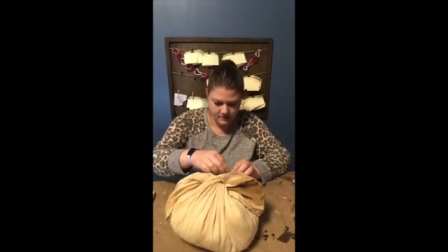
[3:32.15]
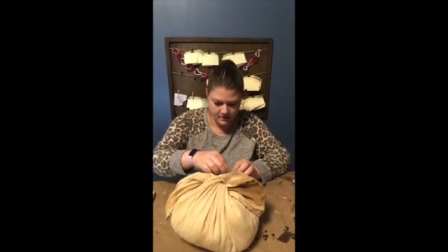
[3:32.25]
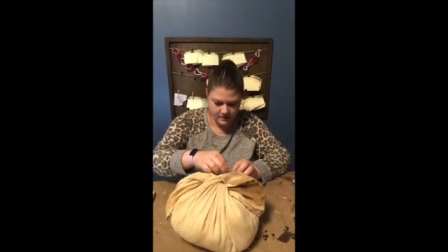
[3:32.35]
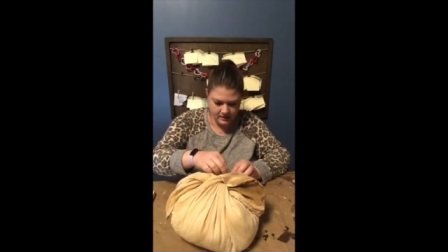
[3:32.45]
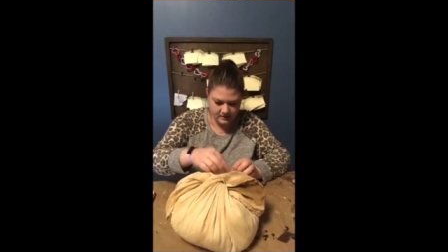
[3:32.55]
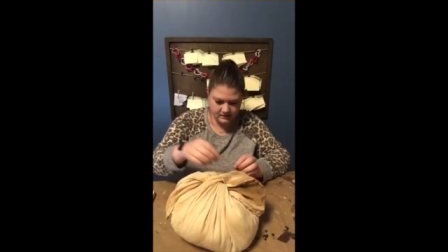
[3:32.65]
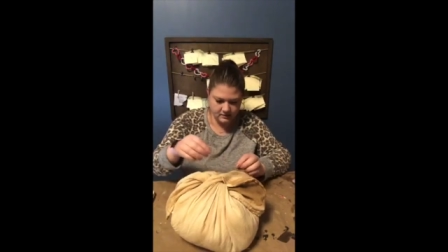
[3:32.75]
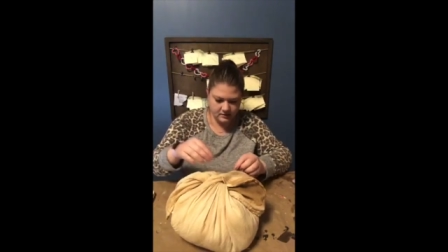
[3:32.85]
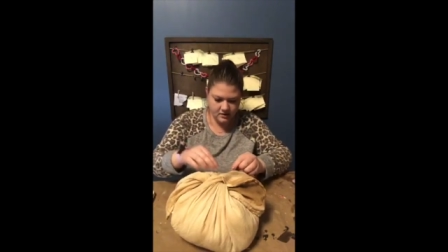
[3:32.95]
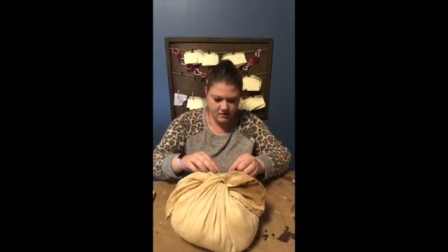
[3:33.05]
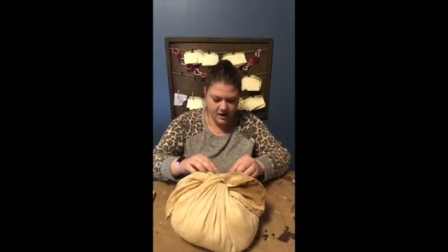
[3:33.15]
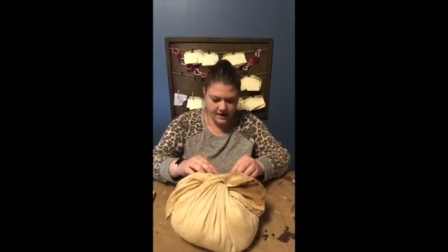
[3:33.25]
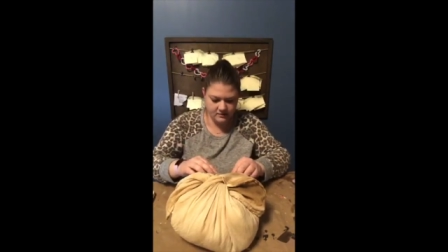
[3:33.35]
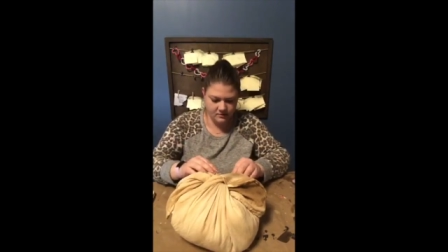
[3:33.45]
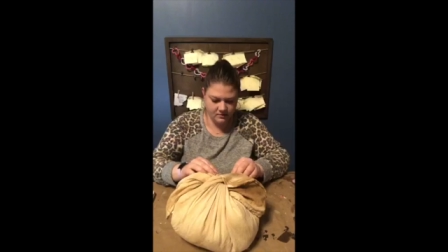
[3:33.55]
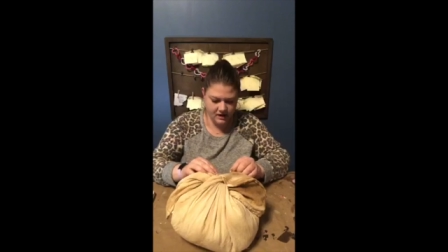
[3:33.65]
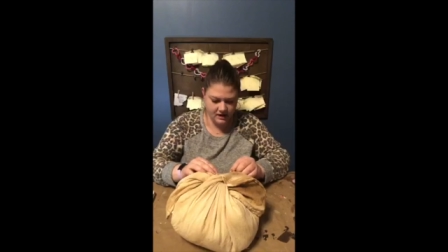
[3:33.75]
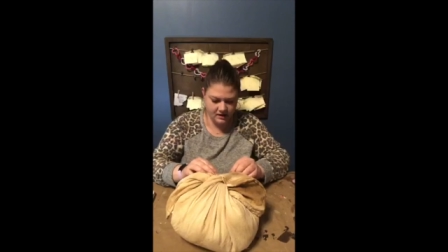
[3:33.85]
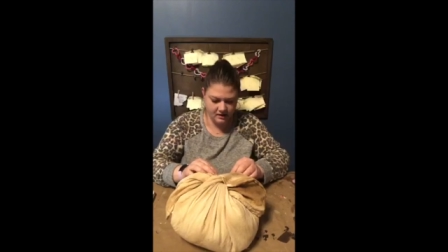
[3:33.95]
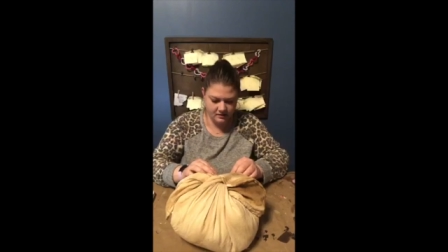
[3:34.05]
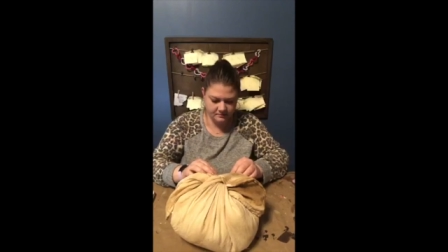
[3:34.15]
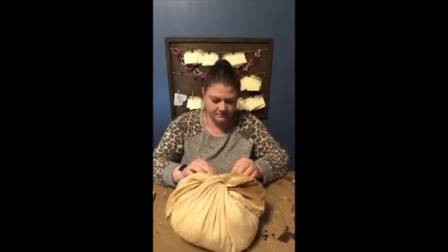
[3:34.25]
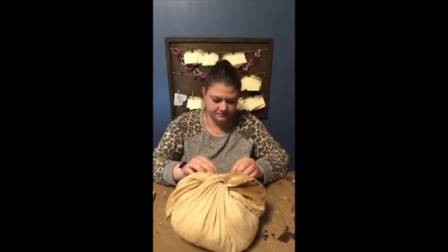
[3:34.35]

Get her eyes on right here.